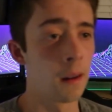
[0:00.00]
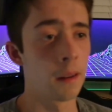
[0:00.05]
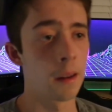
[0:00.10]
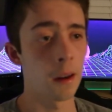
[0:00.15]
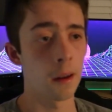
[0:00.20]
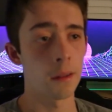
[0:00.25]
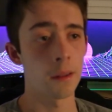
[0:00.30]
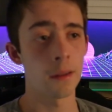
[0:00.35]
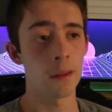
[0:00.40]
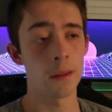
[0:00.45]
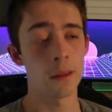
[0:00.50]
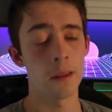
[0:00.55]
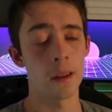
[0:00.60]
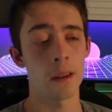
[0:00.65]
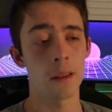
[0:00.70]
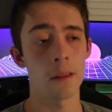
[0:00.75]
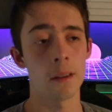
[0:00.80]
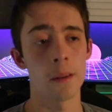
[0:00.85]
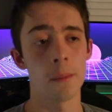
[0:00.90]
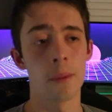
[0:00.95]
Now this is
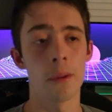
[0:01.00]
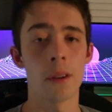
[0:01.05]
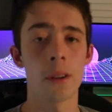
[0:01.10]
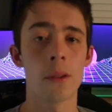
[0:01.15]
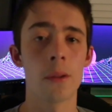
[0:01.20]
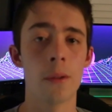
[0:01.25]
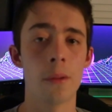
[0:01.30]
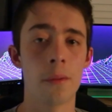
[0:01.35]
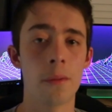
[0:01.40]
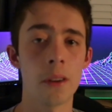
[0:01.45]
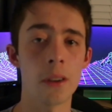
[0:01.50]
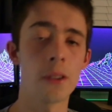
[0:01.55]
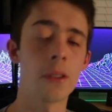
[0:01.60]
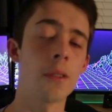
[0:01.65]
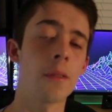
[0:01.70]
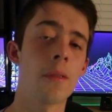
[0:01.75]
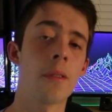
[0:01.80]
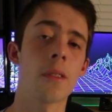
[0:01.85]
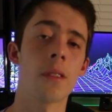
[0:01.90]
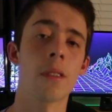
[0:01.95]
actually a pretty cool
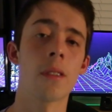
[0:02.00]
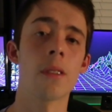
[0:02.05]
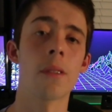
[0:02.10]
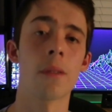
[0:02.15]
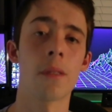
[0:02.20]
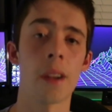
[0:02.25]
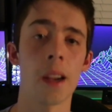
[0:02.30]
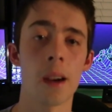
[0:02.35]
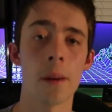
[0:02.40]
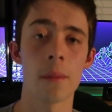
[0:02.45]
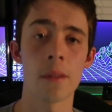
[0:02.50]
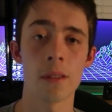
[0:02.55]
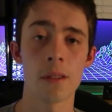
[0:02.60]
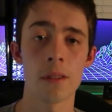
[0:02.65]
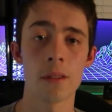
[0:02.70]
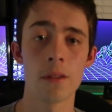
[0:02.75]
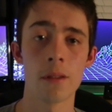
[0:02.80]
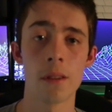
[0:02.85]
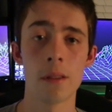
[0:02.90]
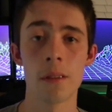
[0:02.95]
feature for the new camera on
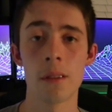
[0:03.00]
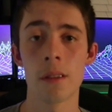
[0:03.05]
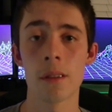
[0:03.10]
the drone.